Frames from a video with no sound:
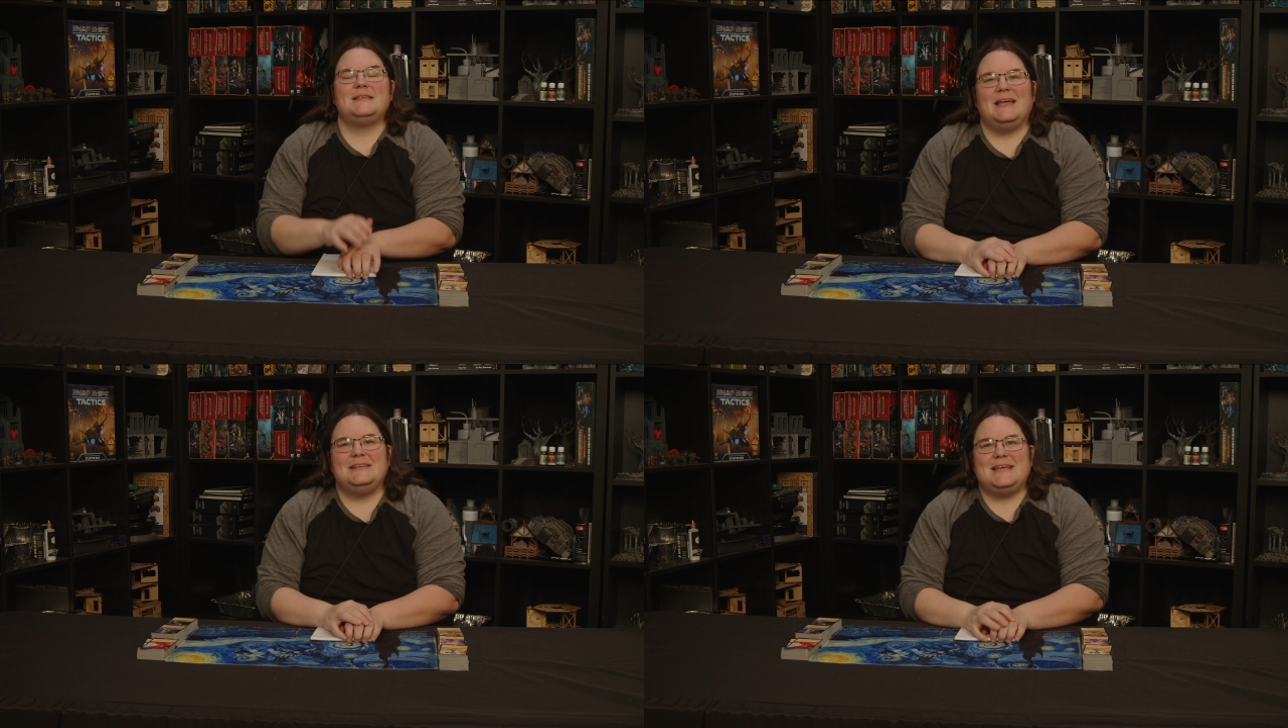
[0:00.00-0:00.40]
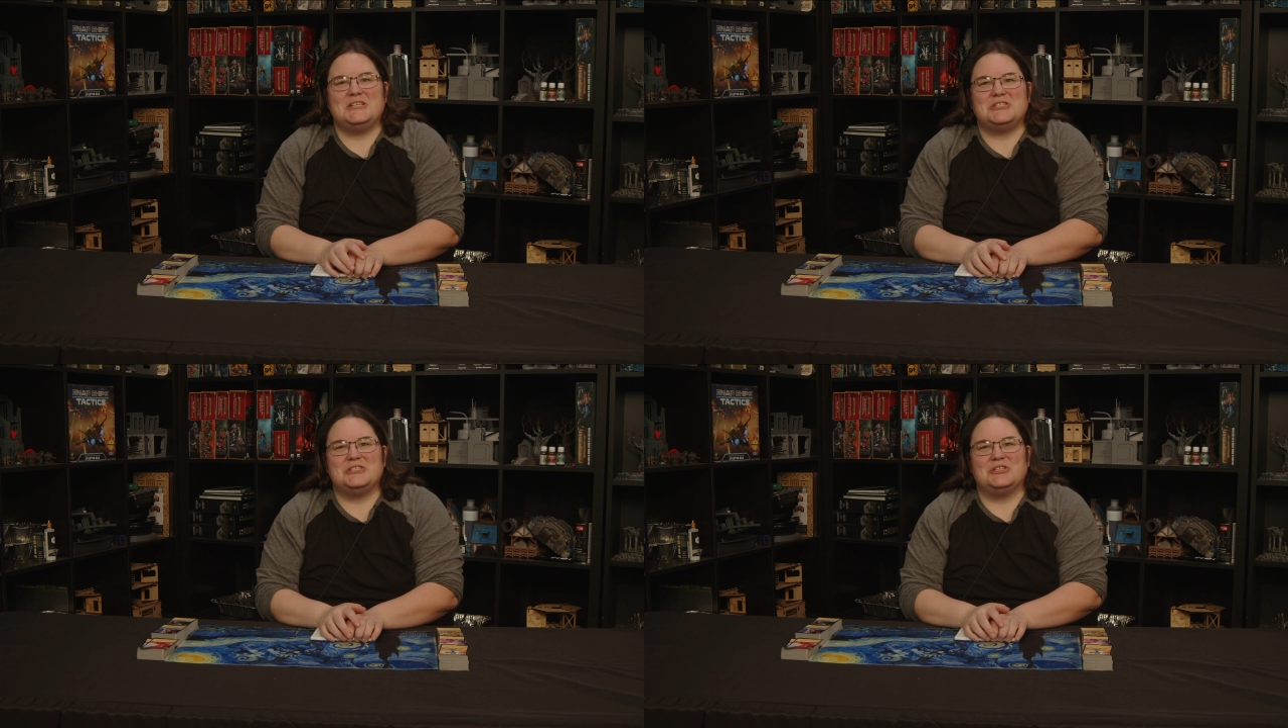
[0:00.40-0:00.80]

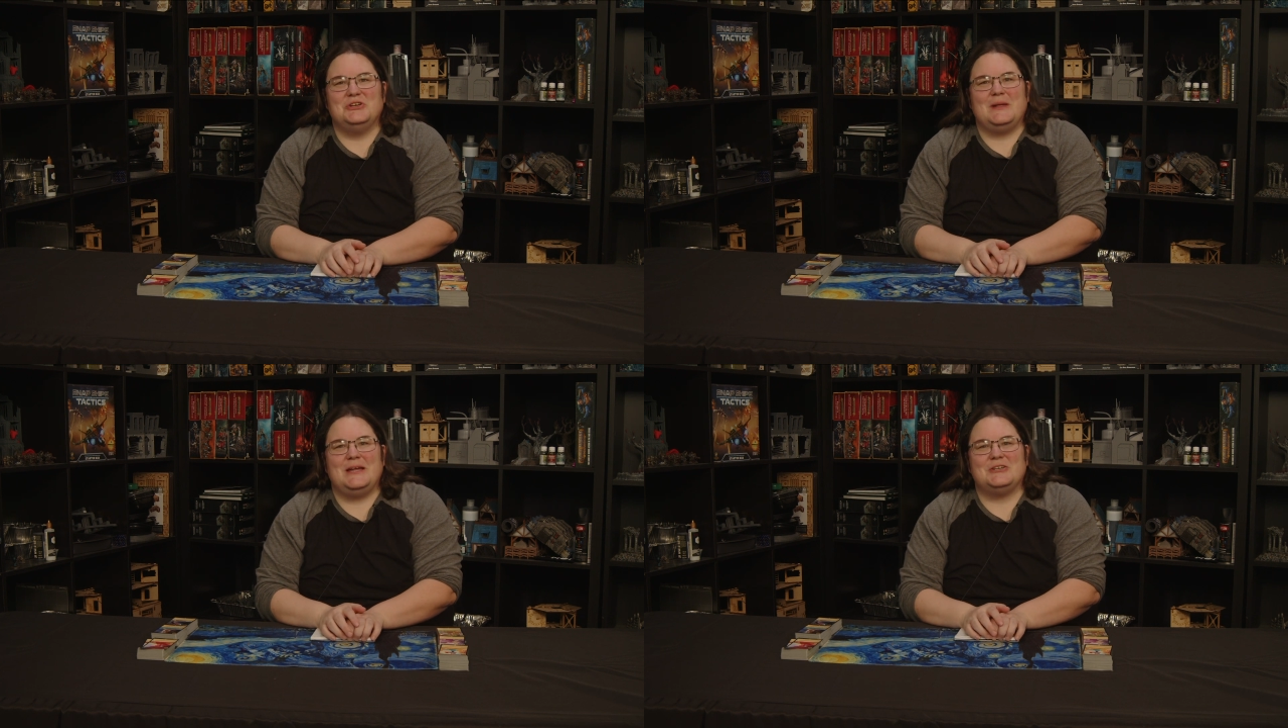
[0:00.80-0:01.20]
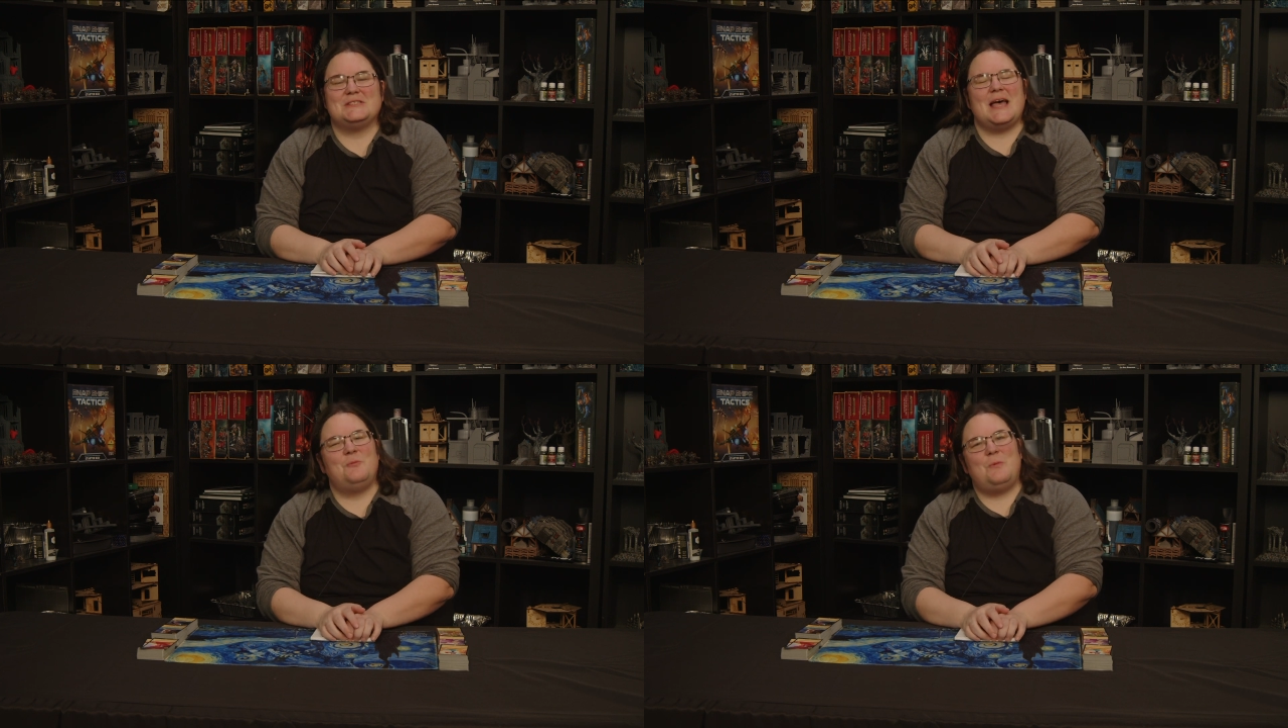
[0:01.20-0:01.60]
Salutations, Lumineers,
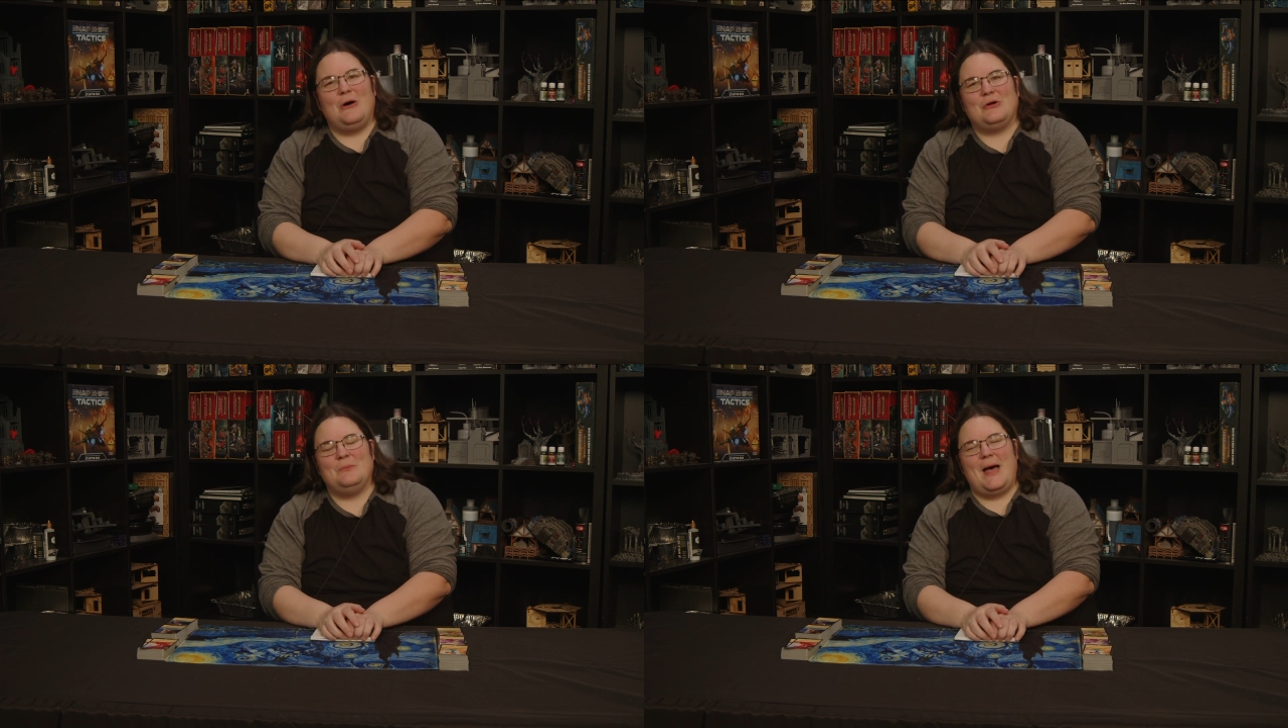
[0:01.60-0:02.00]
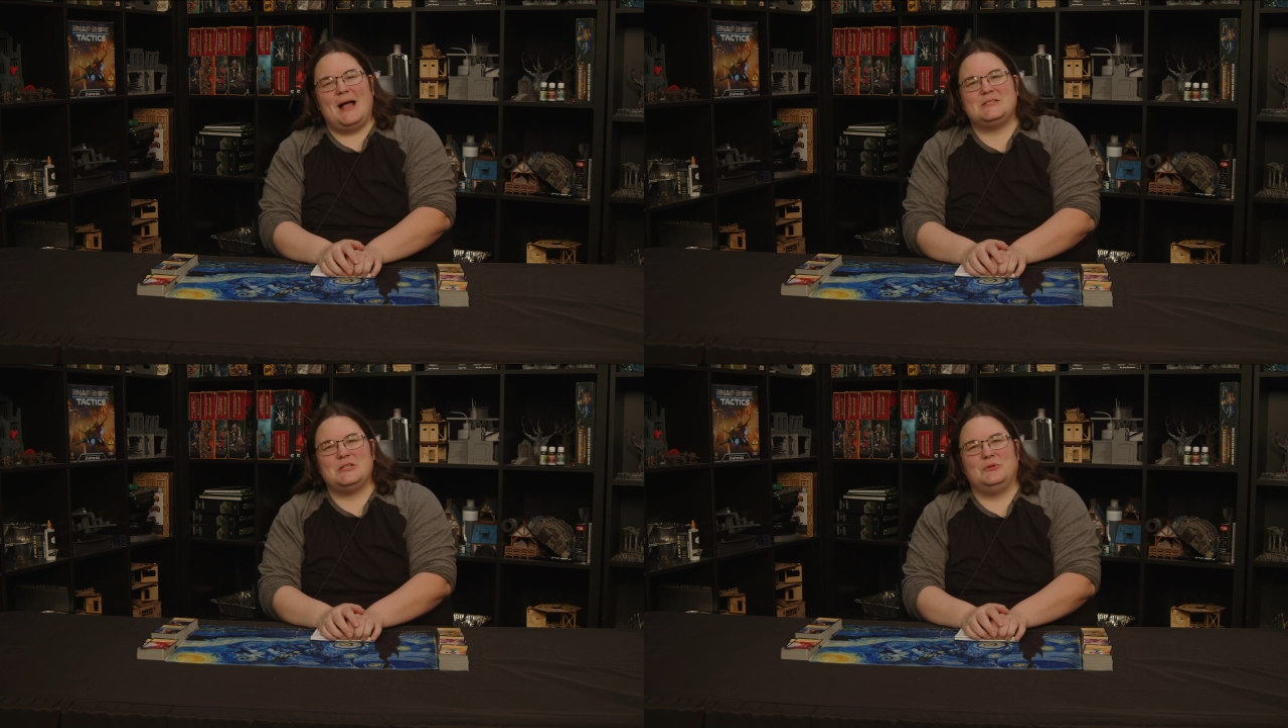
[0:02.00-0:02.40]
and welcome
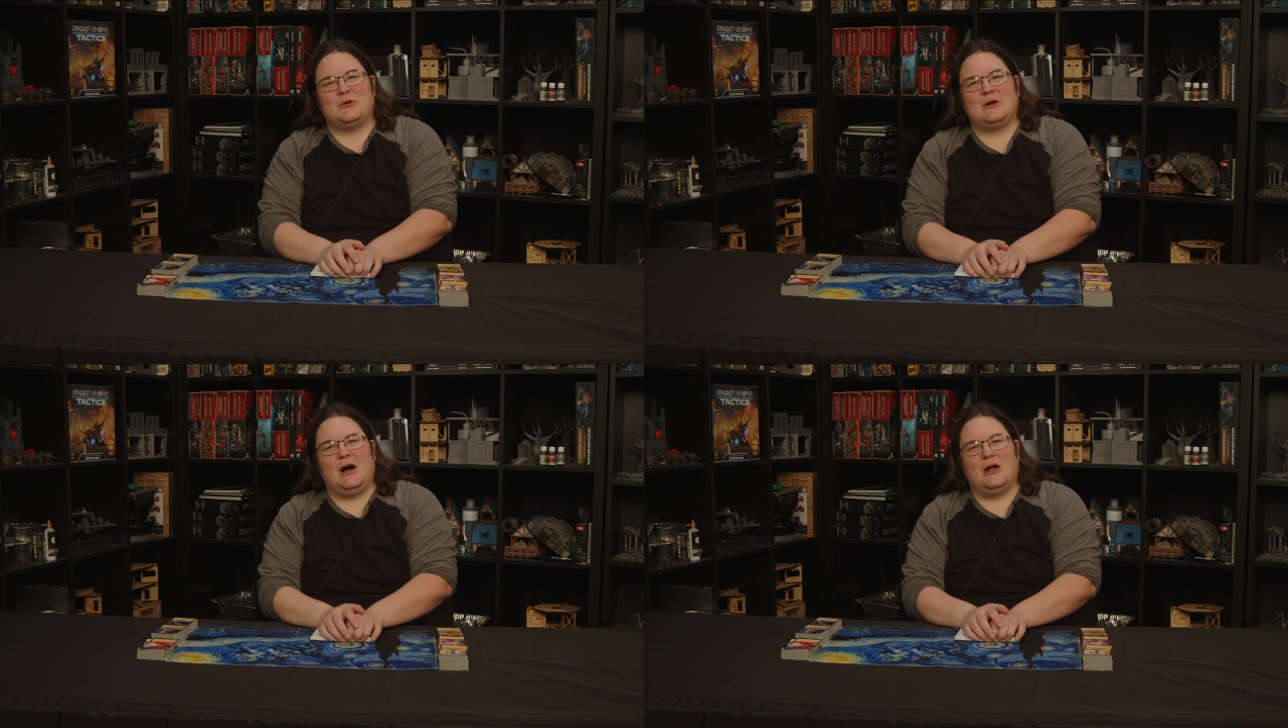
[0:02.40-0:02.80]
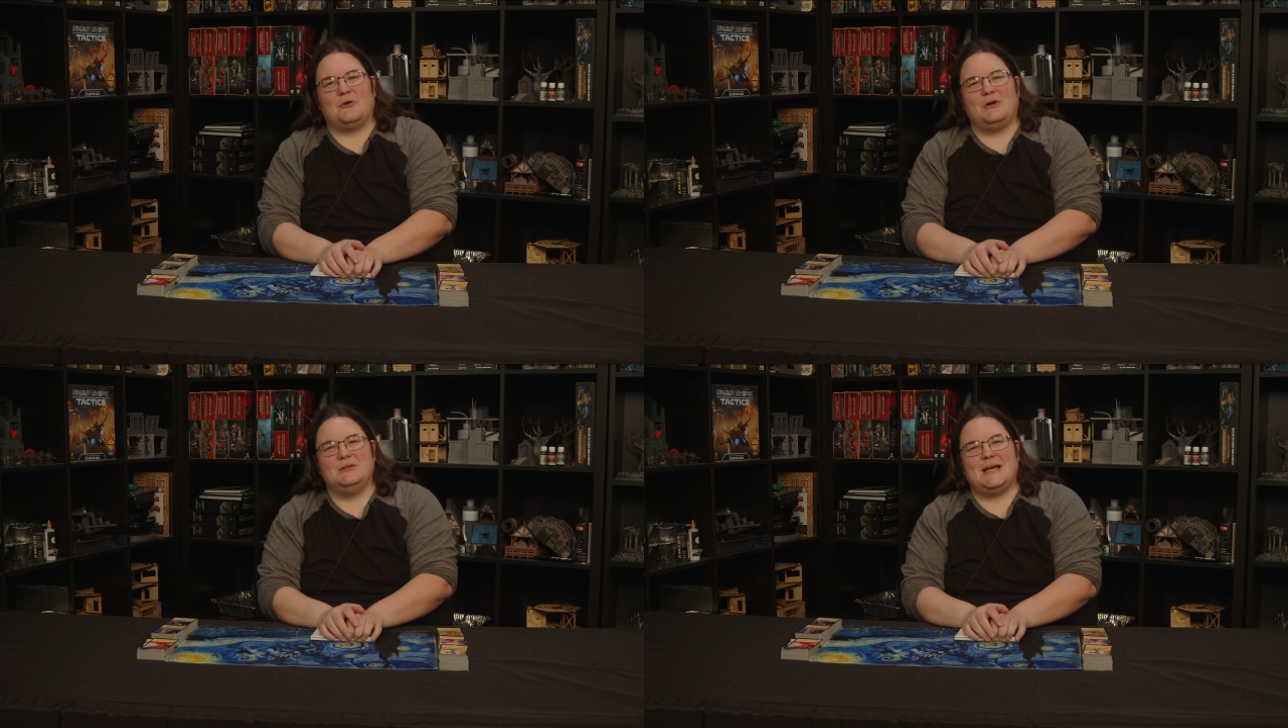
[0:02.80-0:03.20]
back to the Lorcana
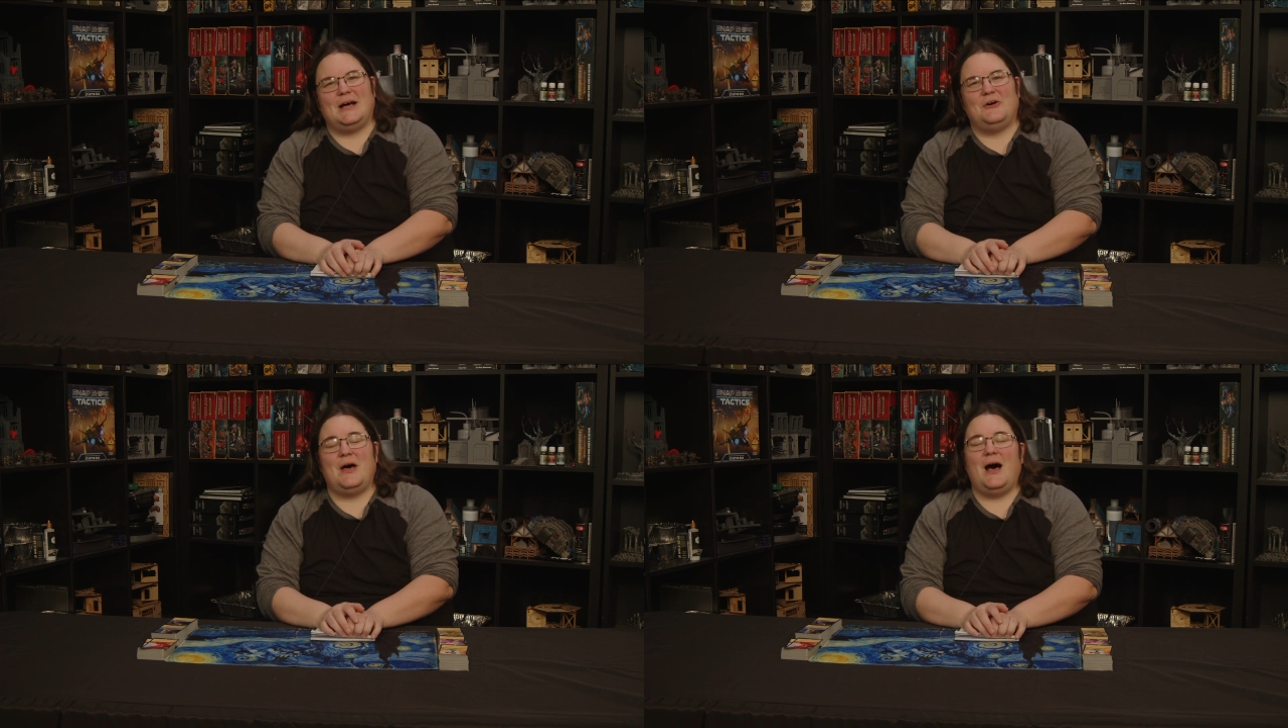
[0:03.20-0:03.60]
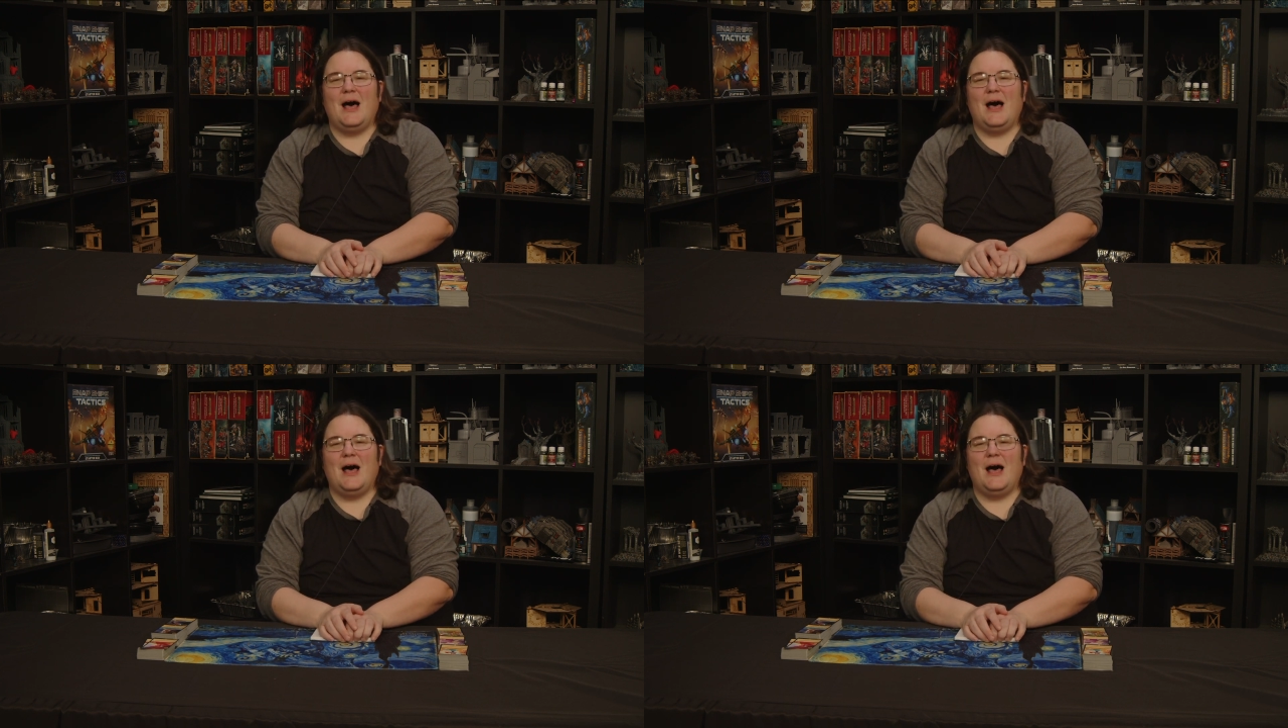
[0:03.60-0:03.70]
Rundown.